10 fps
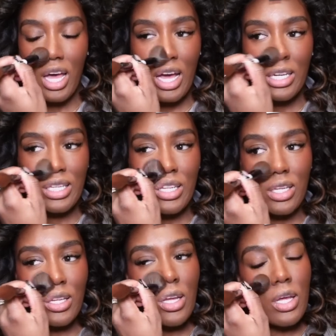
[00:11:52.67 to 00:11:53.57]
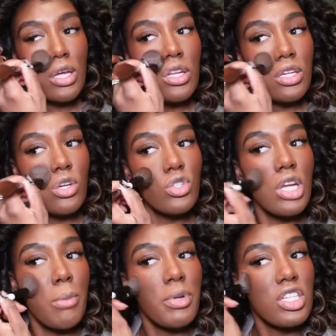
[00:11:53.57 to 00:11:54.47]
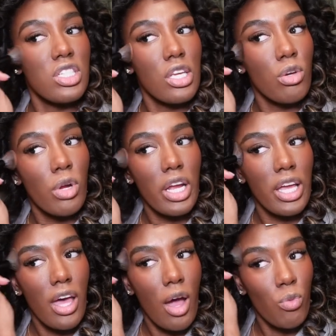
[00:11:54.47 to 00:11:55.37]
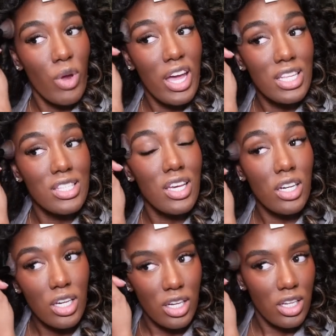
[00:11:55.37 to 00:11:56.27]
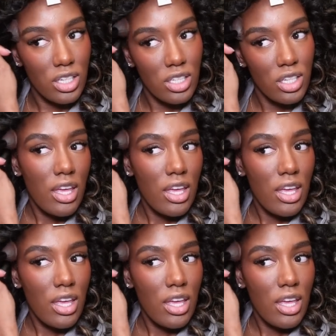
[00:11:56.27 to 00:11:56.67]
I did it no shopping in January. I read a ton.